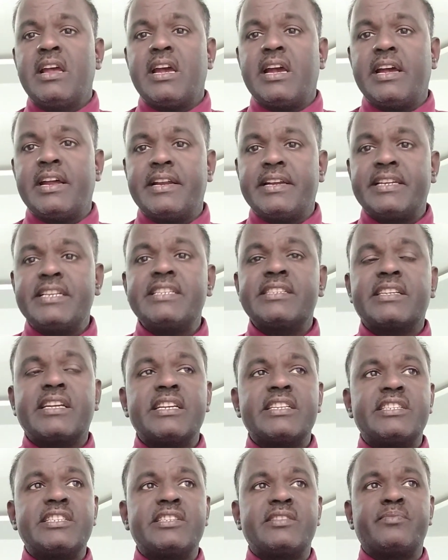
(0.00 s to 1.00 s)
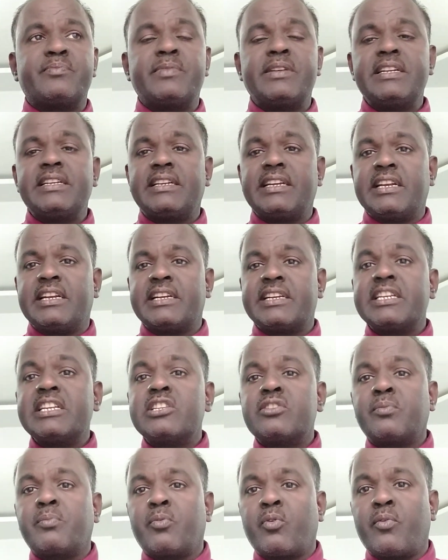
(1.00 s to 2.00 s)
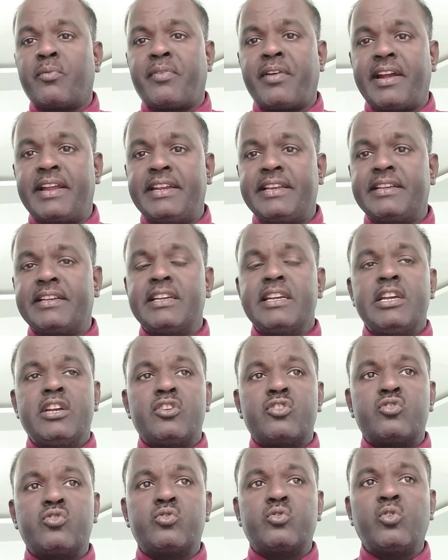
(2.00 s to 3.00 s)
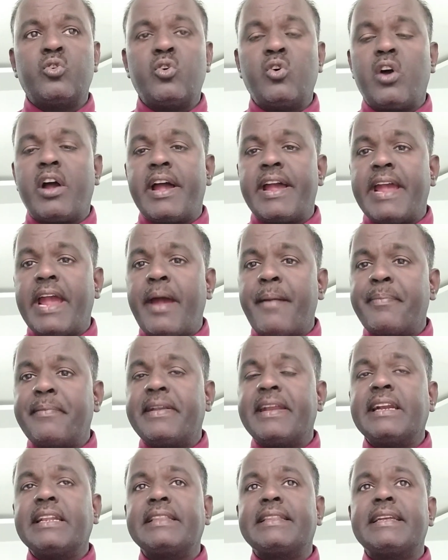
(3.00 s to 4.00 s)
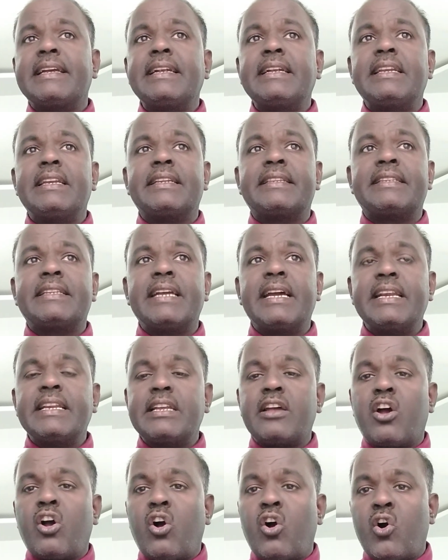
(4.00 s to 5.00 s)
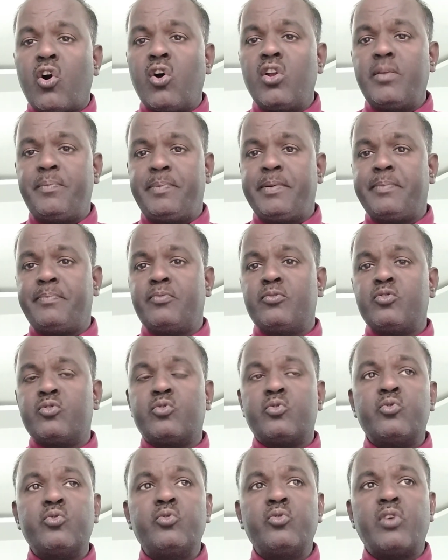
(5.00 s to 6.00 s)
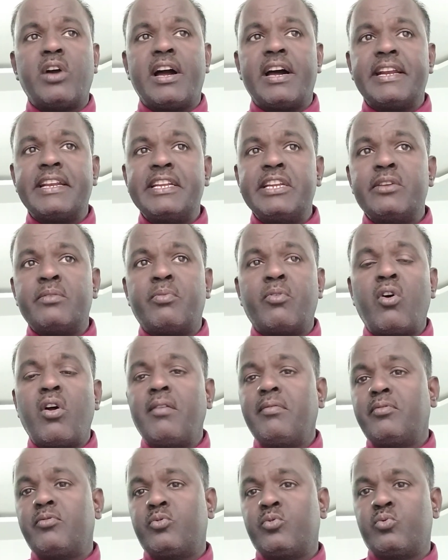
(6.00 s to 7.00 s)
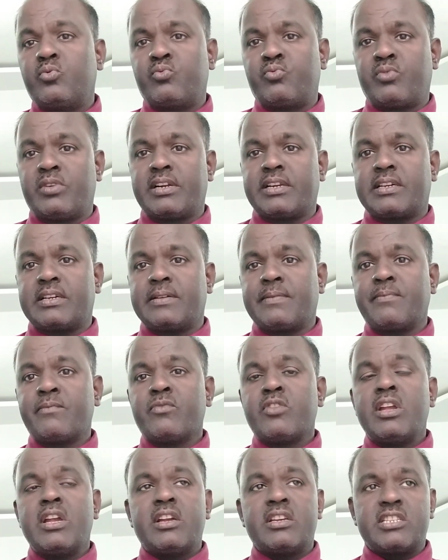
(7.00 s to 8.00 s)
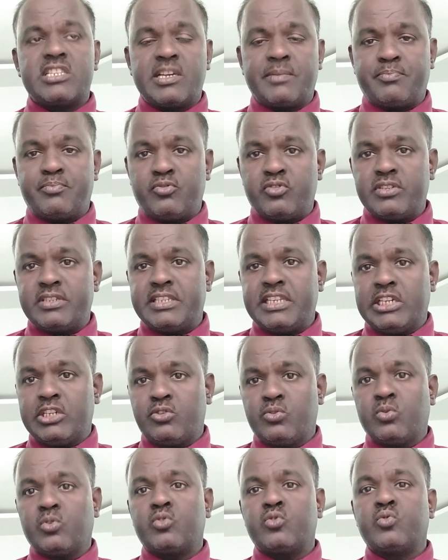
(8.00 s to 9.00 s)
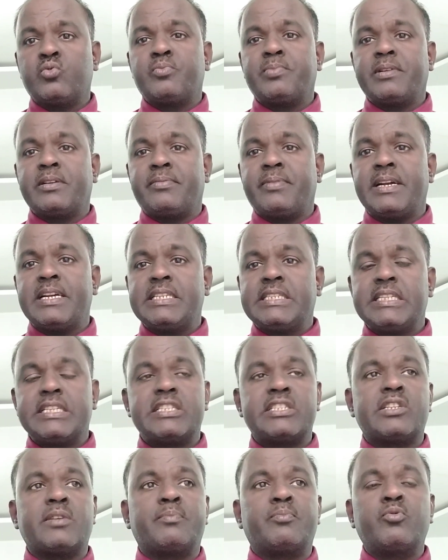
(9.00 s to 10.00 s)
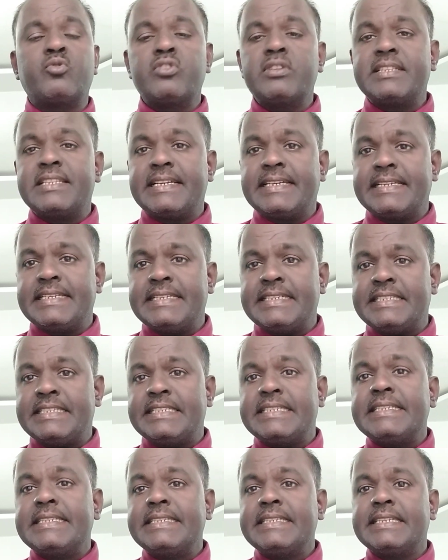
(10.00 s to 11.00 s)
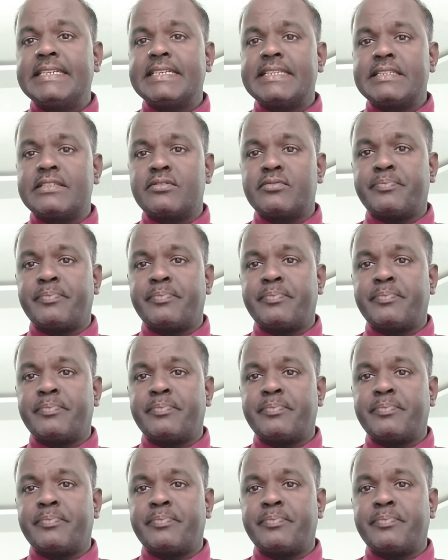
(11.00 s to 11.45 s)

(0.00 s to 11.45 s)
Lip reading: and risk profiling. So after that, there all people who are involved to work. Suppose that your supervisor, suppose that engineers,